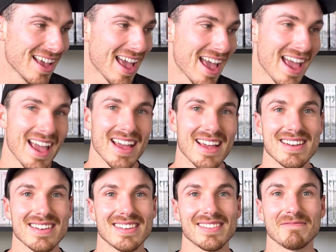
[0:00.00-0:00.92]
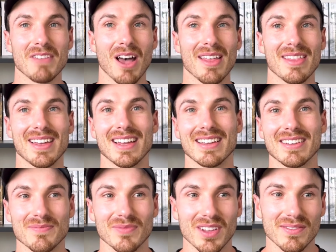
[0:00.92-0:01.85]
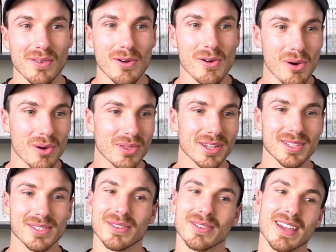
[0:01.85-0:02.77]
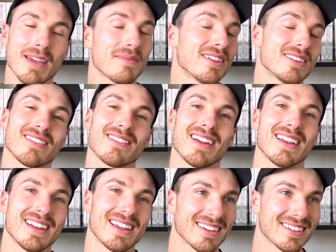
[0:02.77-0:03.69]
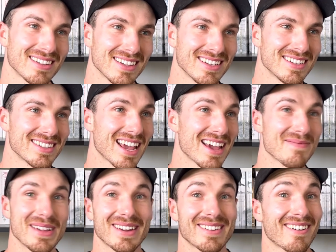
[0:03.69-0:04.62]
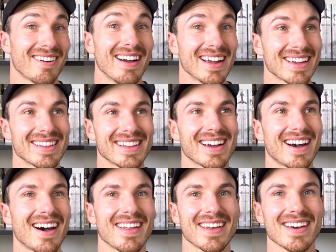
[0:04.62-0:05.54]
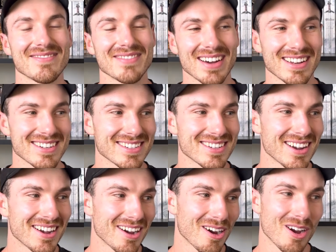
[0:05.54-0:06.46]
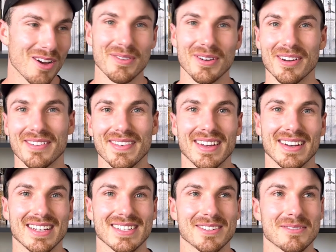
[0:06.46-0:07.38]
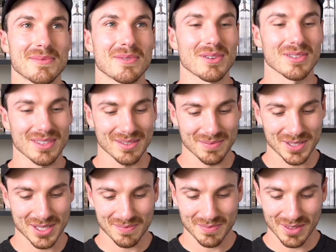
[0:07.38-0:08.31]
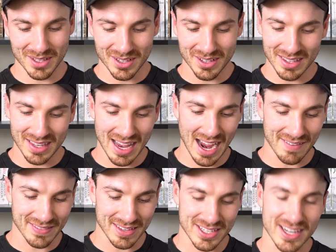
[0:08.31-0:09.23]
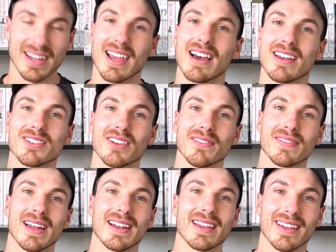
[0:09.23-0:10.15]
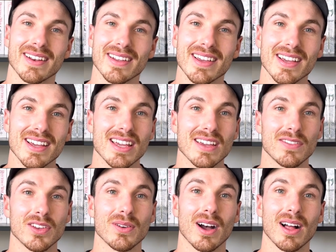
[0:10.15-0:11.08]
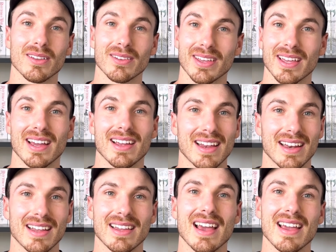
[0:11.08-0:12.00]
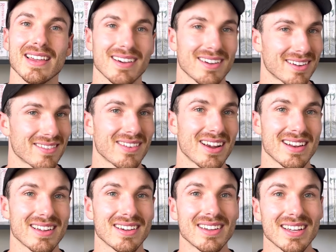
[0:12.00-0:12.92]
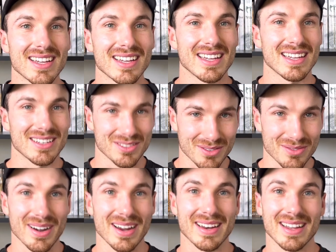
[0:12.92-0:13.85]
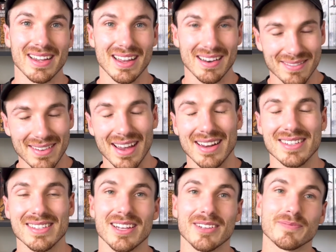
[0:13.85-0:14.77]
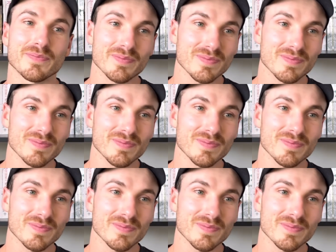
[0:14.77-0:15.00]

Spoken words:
and I think for an author to get me into reading, to get me crying in the car that much over fantastical books, you have to check out John Flanagan if you are looking at getting a younger reader into reading and fantasy.